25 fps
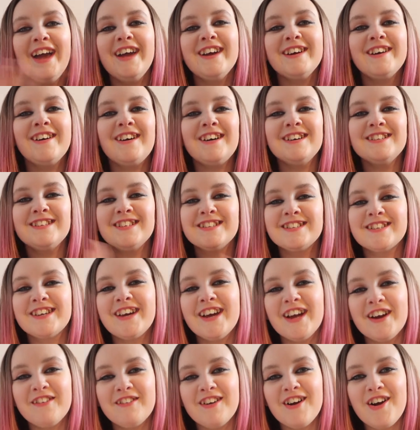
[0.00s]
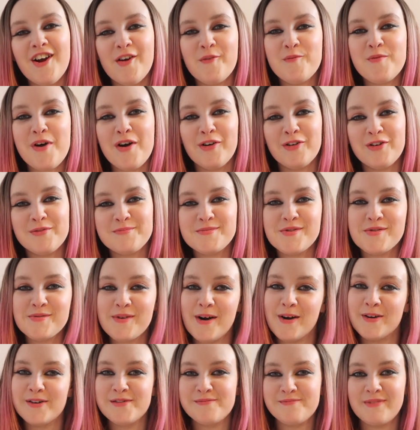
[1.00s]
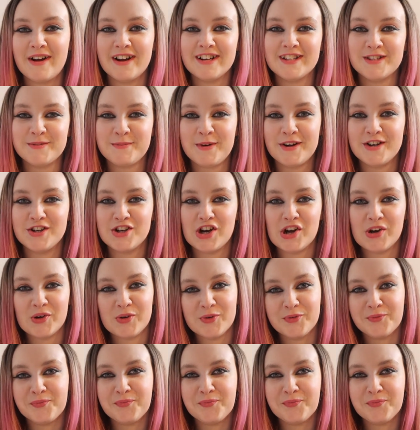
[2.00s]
Hey guys, it's Ciara and welcome back to my channel.